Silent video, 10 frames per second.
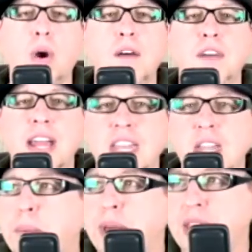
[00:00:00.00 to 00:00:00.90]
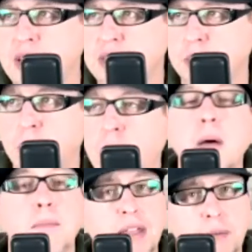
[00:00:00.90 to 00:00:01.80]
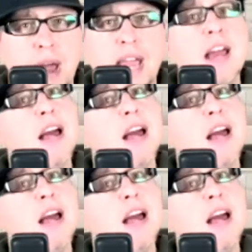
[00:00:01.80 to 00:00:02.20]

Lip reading: of Independence. By the way,